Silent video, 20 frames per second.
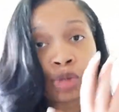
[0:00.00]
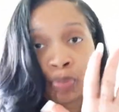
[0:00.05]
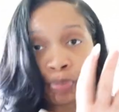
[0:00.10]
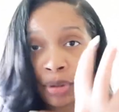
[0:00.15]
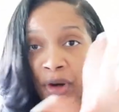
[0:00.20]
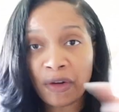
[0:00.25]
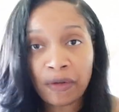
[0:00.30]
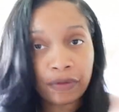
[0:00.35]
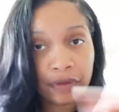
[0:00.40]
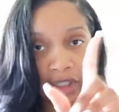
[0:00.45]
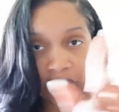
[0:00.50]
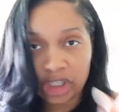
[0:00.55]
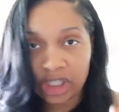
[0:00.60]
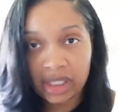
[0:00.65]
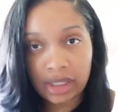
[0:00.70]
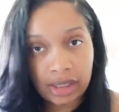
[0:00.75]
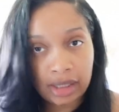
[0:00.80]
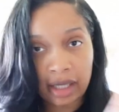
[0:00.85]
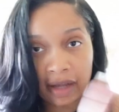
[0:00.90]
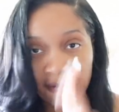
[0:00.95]
perfect
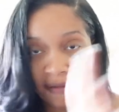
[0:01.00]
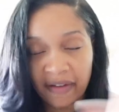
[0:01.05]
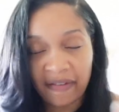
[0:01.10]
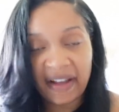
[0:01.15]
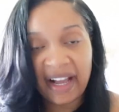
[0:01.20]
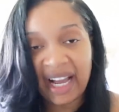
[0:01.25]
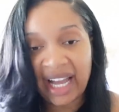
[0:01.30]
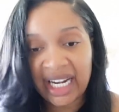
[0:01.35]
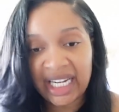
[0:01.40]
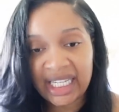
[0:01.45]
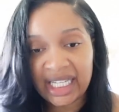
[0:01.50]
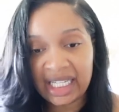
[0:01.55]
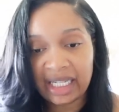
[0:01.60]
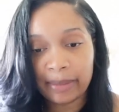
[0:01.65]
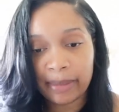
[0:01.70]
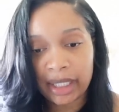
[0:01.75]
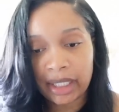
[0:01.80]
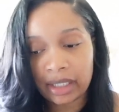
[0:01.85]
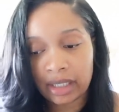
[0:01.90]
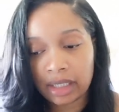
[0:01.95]
just enough if i got it any
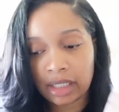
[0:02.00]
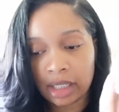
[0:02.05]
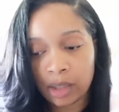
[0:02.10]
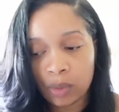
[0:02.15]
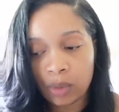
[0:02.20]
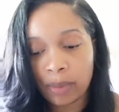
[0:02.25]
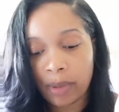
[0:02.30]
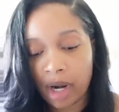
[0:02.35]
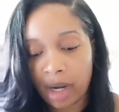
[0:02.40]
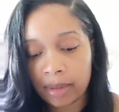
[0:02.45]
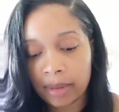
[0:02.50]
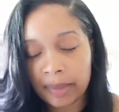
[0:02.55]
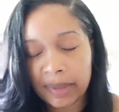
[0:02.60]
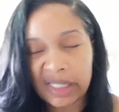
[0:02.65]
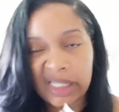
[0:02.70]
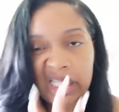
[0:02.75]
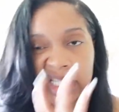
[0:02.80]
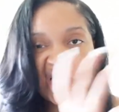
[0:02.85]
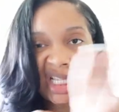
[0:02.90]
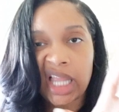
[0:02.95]
bigger it would probably be
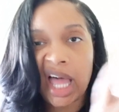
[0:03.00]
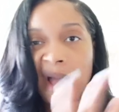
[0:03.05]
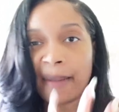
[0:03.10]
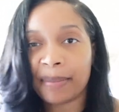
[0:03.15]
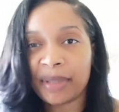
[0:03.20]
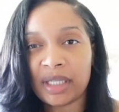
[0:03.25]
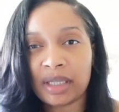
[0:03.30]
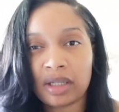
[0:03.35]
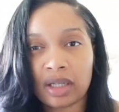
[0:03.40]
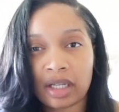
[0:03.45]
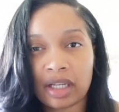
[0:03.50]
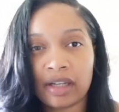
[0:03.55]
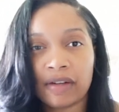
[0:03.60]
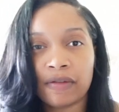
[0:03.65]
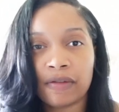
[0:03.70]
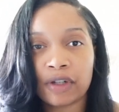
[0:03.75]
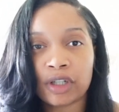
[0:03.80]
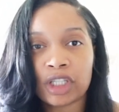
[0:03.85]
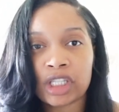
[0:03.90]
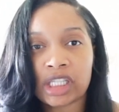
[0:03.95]
sloppy
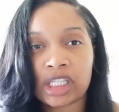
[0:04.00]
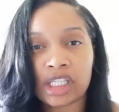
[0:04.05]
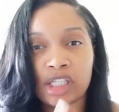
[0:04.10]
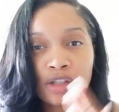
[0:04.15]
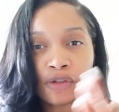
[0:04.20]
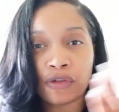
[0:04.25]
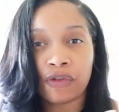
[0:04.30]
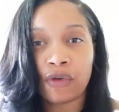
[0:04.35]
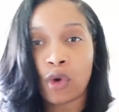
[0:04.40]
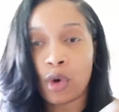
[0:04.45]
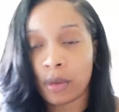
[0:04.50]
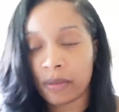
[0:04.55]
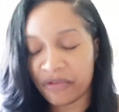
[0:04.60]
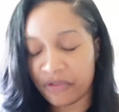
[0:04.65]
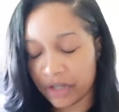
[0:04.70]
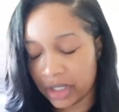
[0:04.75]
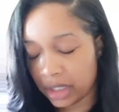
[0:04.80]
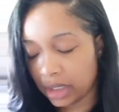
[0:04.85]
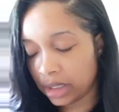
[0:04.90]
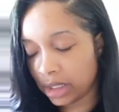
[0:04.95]
looking versus
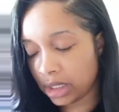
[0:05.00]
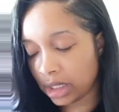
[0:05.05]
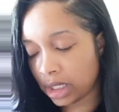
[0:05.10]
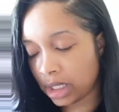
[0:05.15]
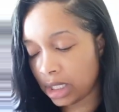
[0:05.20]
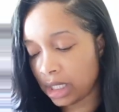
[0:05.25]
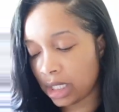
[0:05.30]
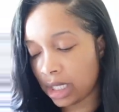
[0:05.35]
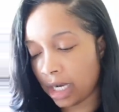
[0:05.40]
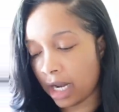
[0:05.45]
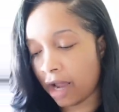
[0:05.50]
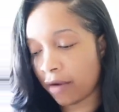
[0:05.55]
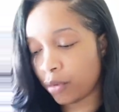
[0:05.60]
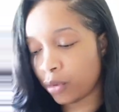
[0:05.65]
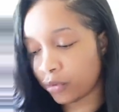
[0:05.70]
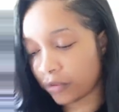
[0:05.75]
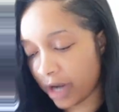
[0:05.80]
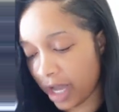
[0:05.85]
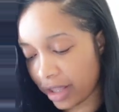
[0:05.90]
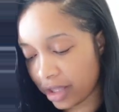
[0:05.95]
form-fitting looking and i
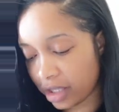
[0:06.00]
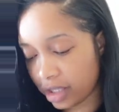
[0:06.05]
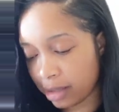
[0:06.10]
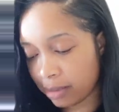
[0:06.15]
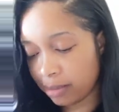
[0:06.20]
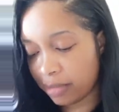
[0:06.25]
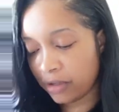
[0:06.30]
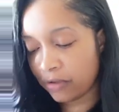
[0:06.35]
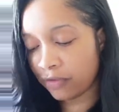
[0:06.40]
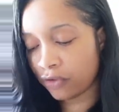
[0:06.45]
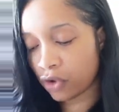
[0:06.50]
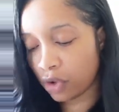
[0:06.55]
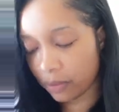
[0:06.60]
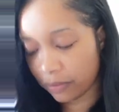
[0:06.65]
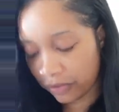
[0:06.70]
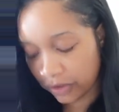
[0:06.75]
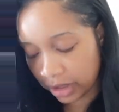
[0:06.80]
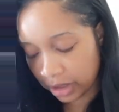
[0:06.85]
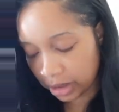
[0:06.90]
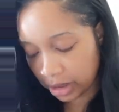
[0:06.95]
would rather it be
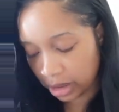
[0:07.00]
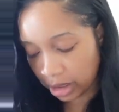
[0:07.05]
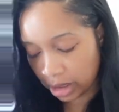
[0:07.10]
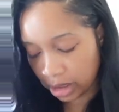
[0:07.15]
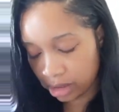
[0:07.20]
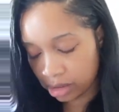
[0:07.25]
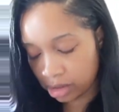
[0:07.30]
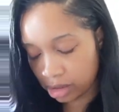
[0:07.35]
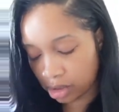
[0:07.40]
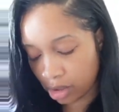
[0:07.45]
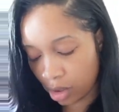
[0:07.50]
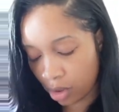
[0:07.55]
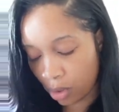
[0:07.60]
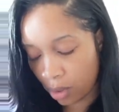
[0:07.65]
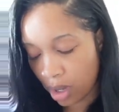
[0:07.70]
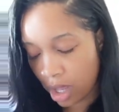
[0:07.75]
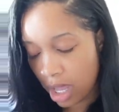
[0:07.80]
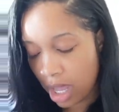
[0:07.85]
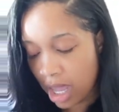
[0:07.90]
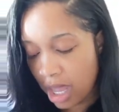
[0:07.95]
form-fitting looking so
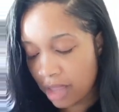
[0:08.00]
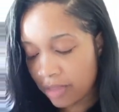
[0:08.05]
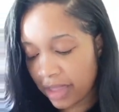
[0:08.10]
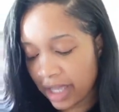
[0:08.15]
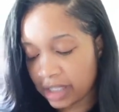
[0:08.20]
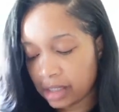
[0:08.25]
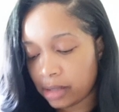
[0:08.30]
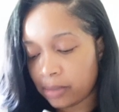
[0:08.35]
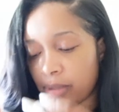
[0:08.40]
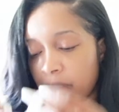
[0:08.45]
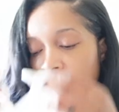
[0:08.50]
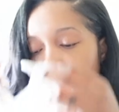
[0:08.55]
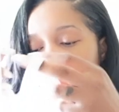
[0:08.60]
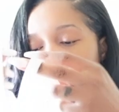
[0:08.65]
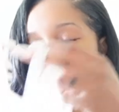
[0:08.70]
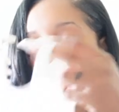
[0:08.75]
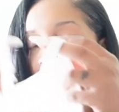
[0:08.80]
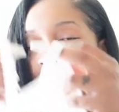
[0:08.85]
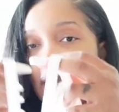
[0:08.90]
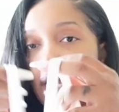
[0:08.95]
that's a
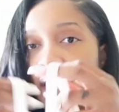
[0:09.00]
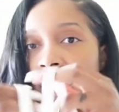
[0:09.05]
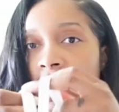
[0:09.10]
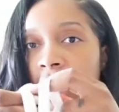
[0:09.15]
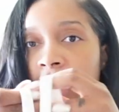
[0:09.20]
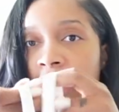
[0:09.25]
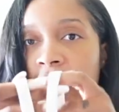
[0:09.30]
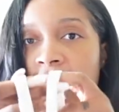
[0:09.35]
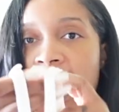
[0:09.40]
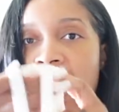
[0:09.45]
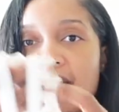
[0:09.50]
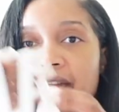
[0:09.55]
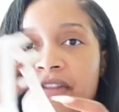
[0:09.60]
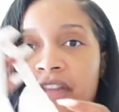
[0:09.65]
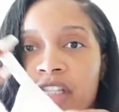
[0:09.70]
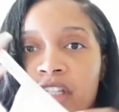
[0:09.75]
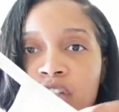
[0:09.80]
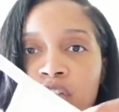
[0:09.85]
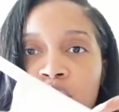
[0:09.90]
plus for me and then it had this